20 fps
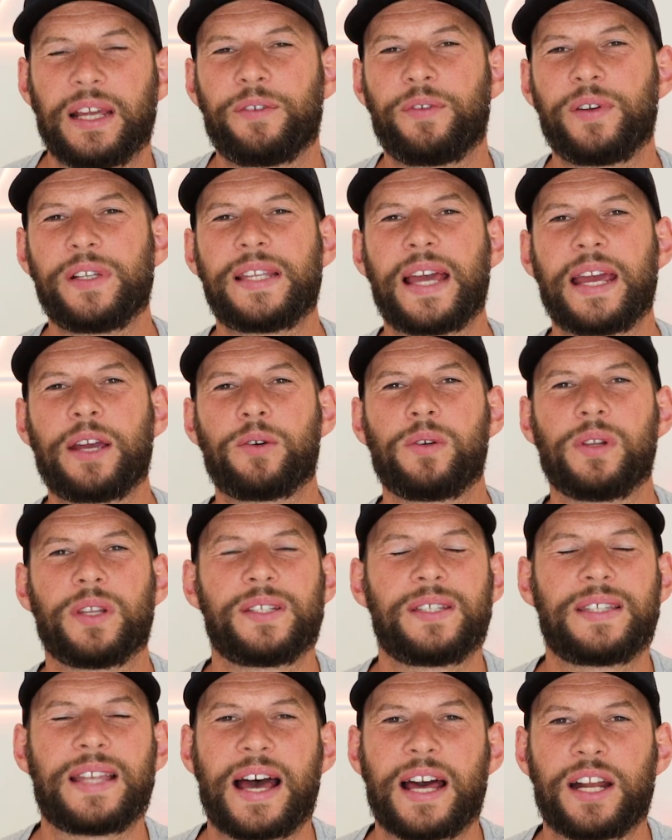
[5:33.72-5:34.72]
If we take all
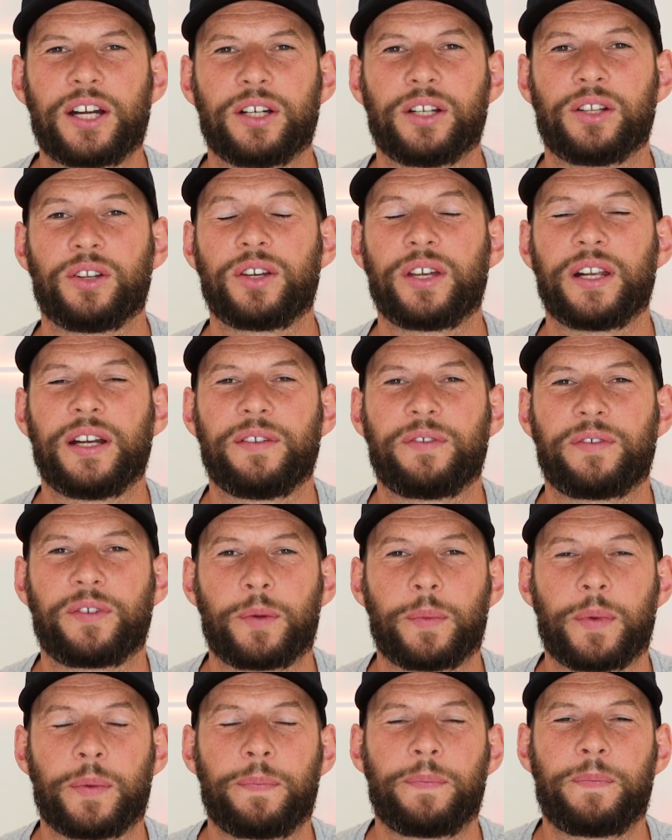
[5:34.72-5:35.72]
this data and look at it
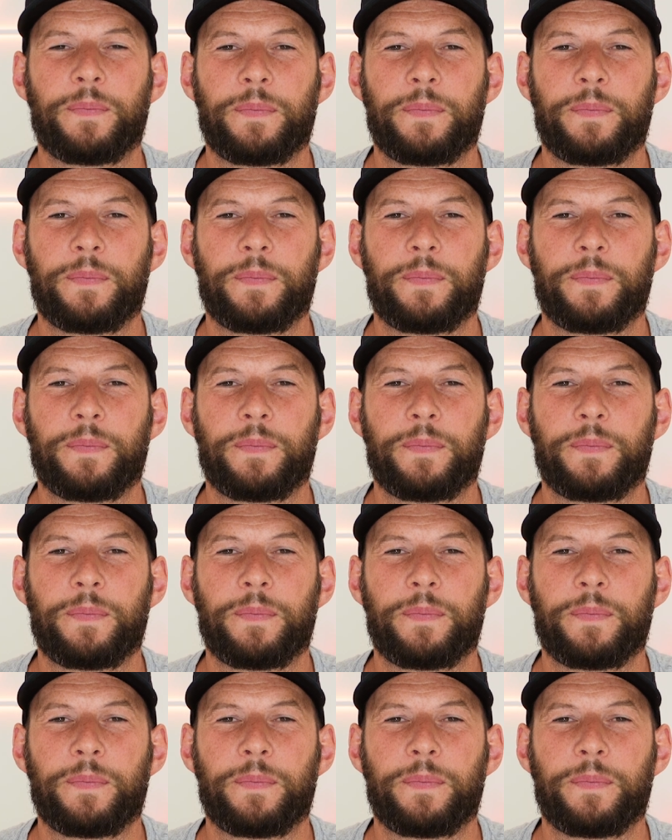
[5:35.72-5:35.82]
from a